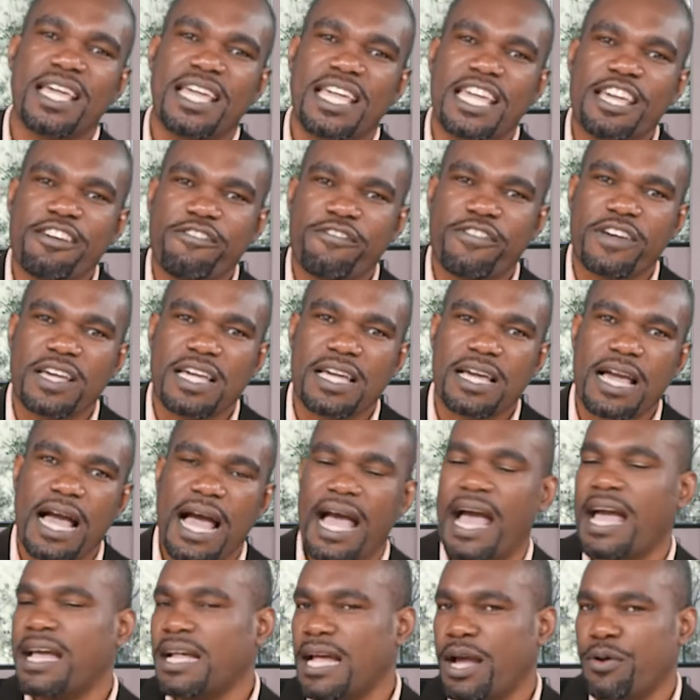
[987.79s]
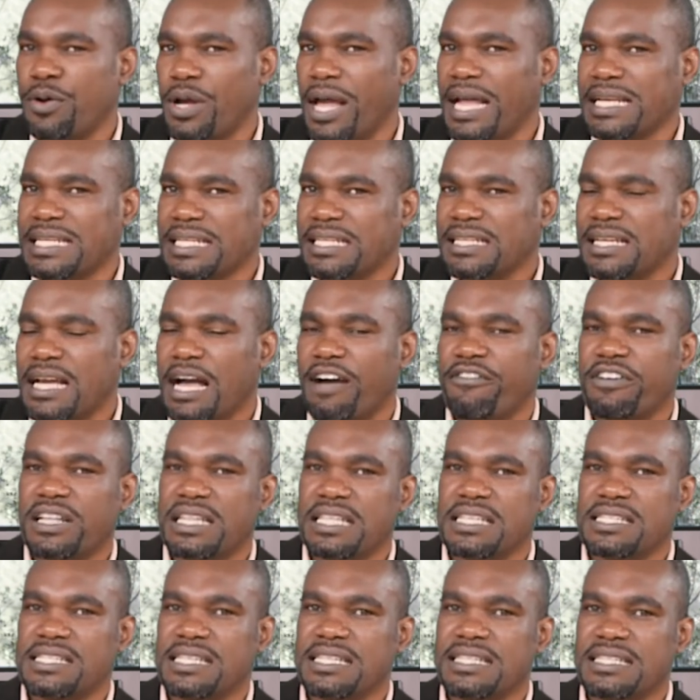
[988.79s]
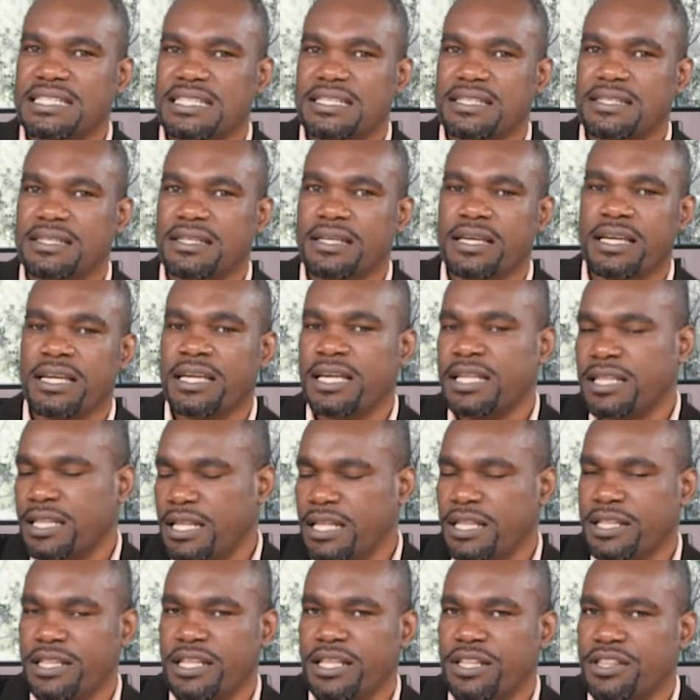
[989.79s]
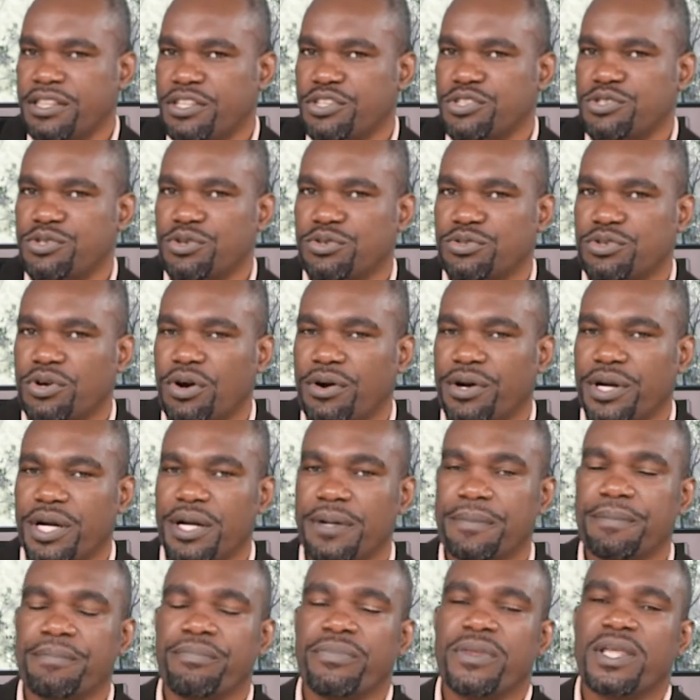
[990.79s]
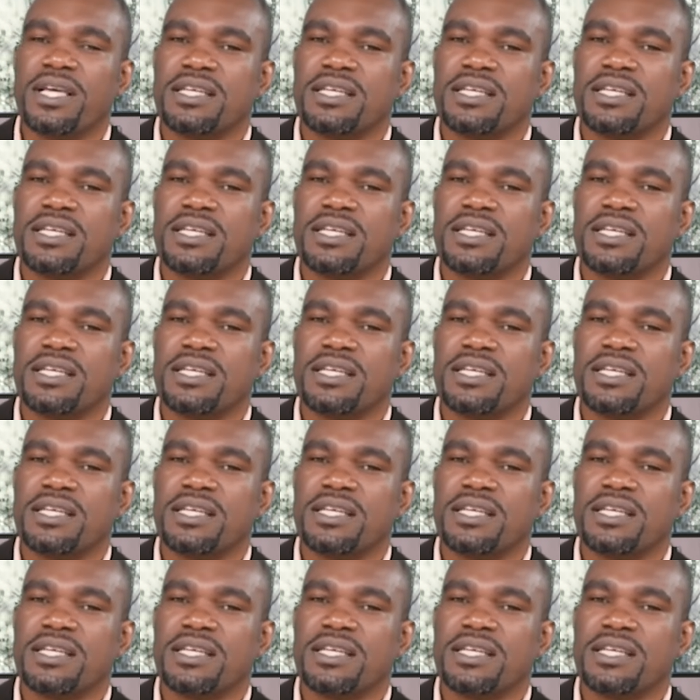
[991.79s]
giving, I, I, didn't cover this in, in, in, in this tutorial.